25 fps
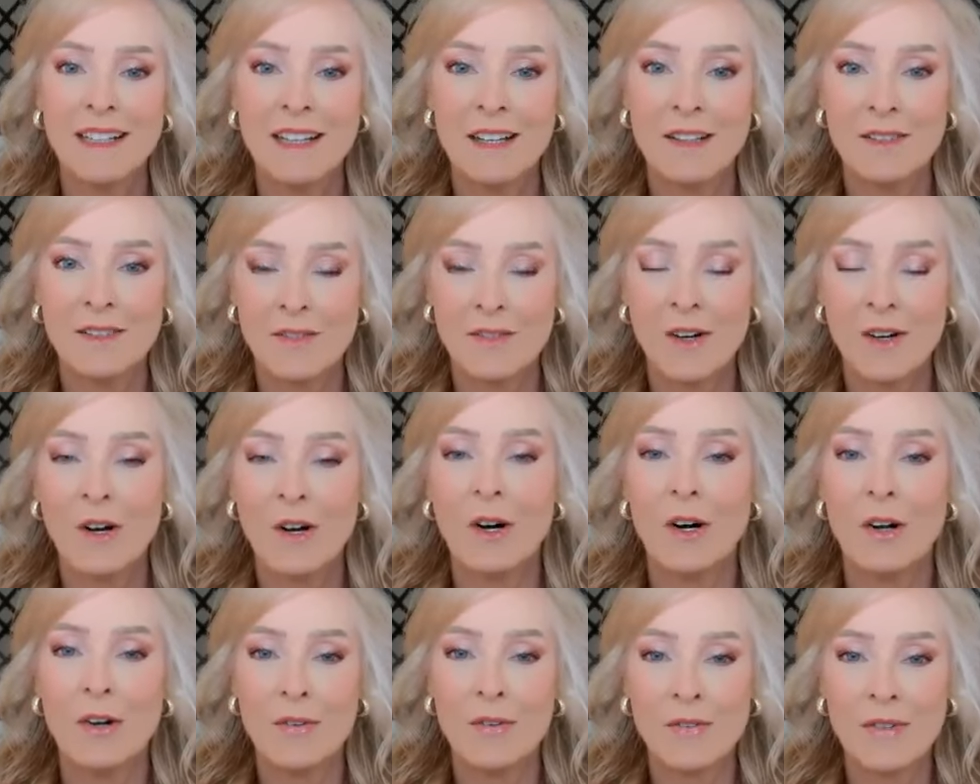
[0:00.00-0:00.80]

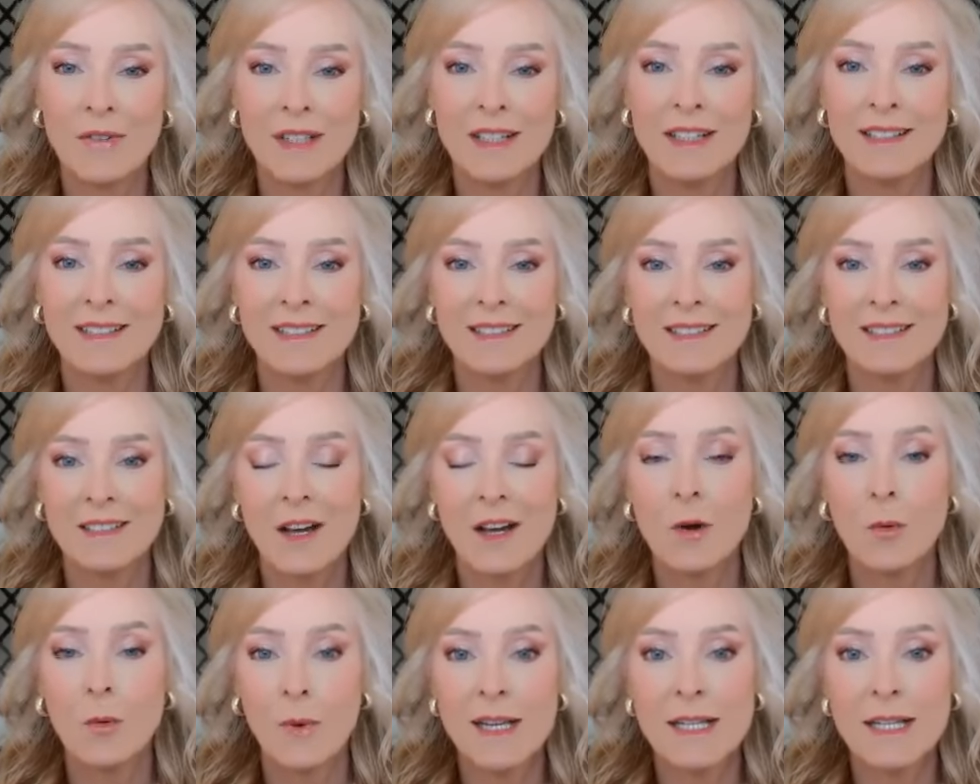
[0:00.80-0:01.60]
involved and
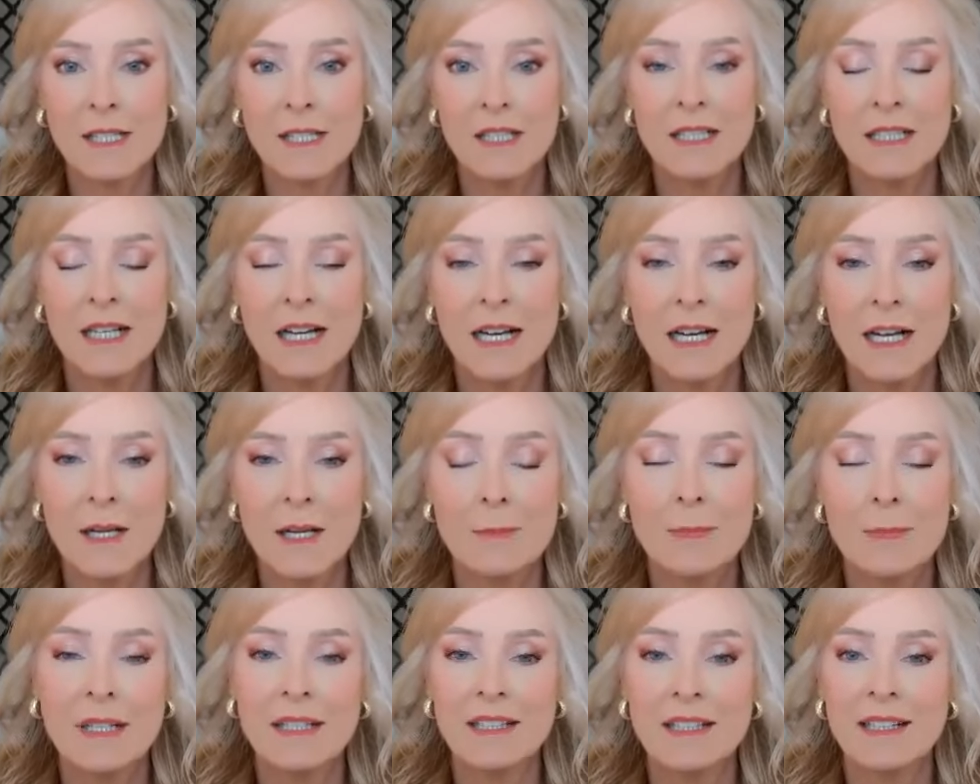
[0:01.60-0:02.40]
not wasting
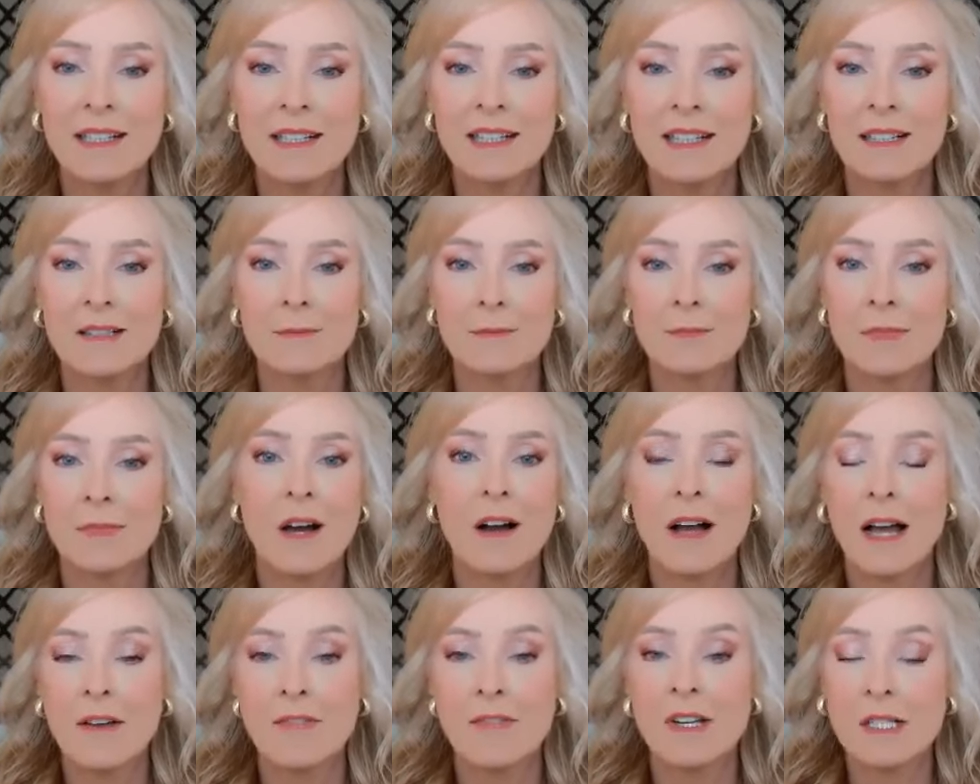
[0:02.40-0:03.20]
time and uh,
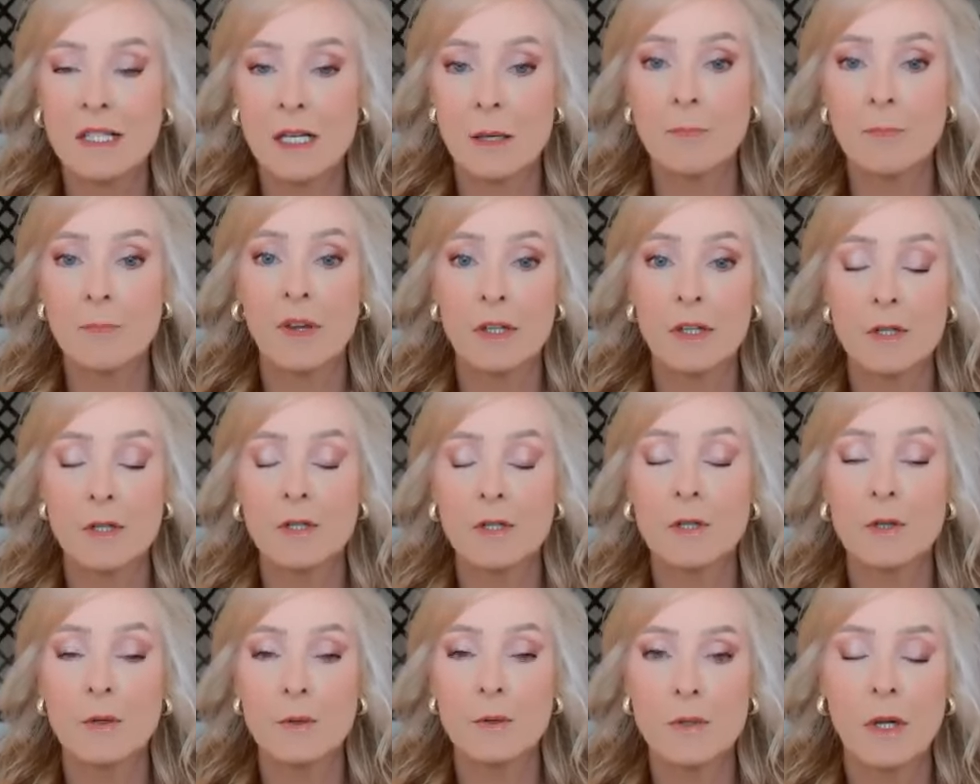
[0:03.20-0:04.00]
not having something to
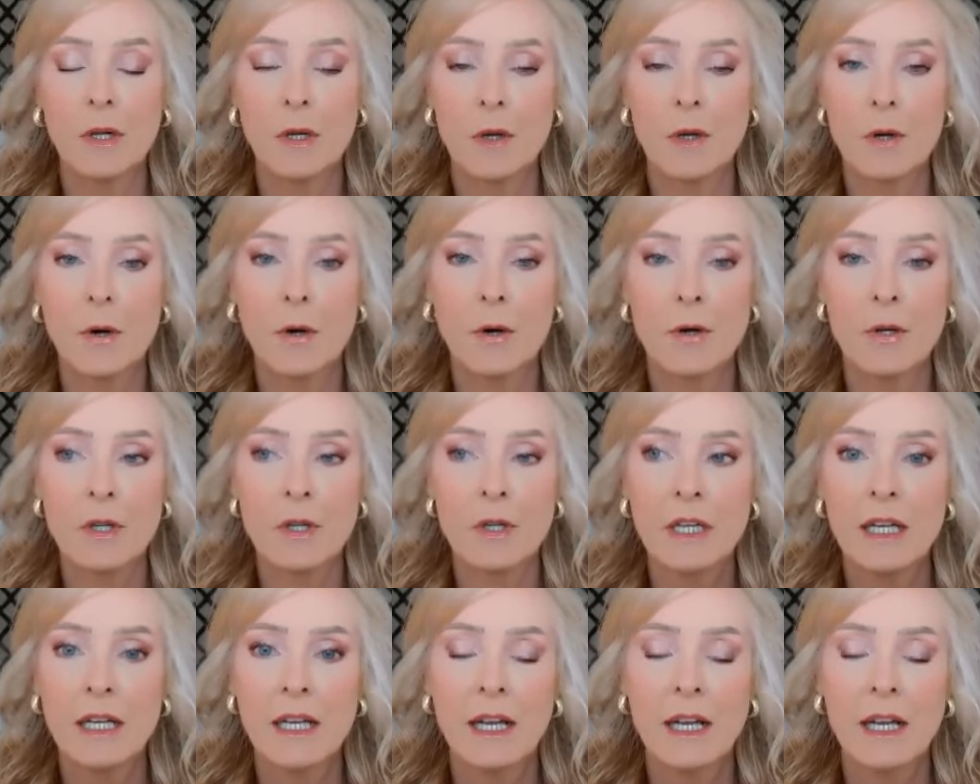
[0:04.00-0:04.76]
do to learn